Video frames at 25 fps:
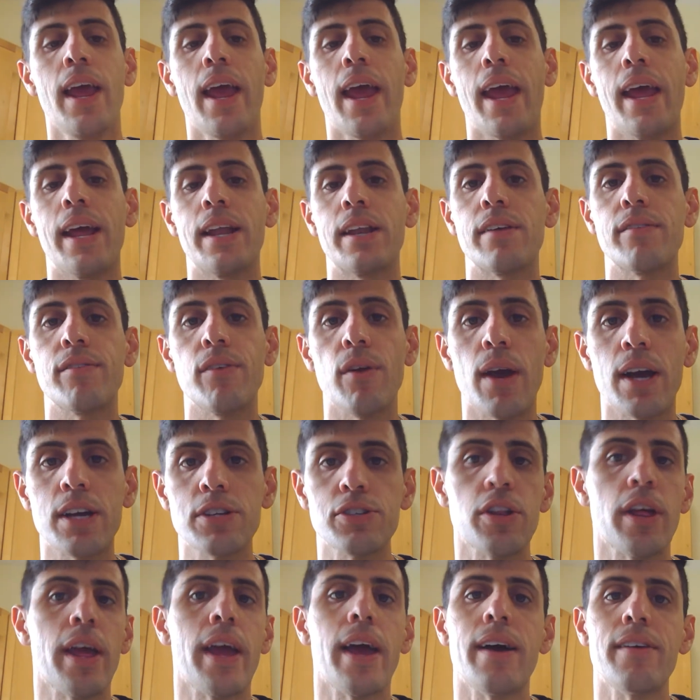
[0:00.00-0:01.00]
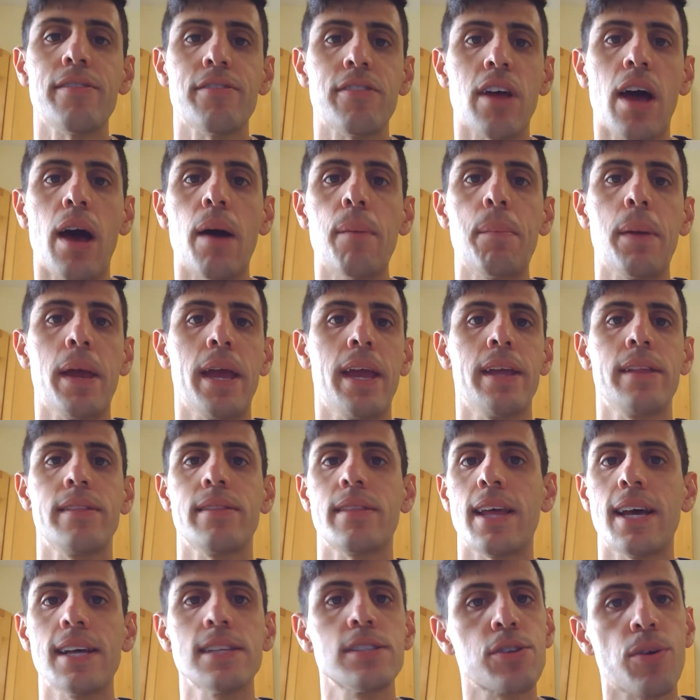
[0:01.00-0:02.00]
And if you actually have dot paint,
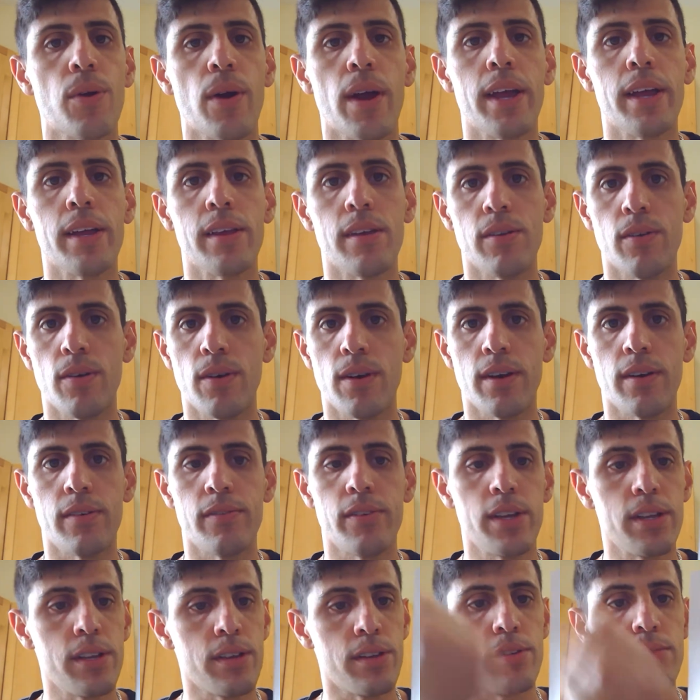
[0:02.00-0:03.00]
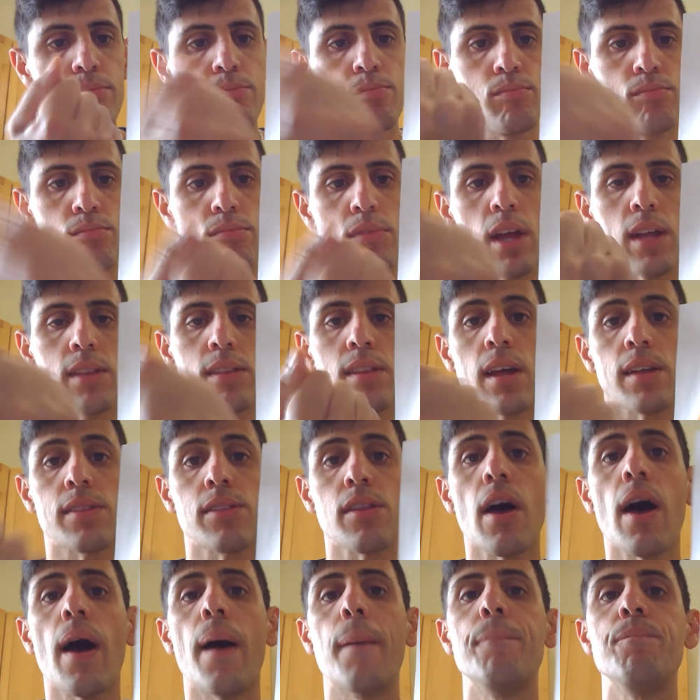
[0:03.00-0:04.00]
that's great. You have it, dot, dot,
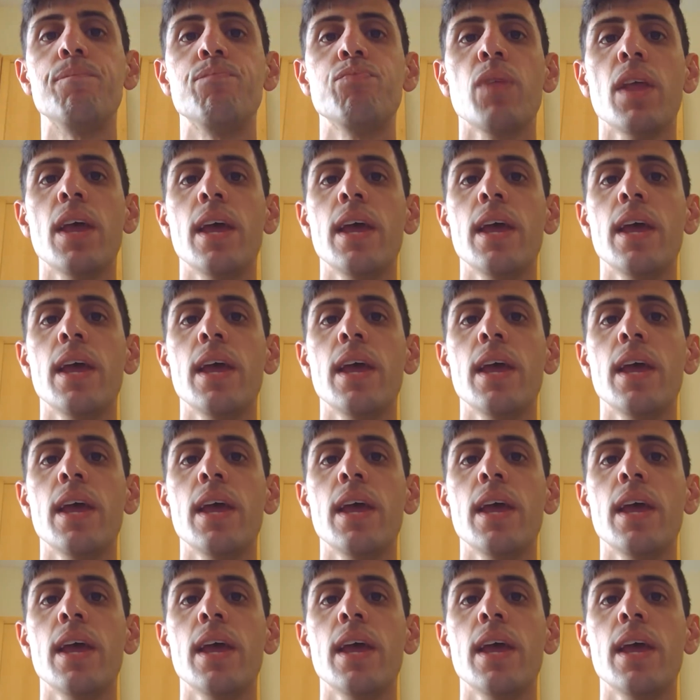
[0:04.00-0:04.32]
dot.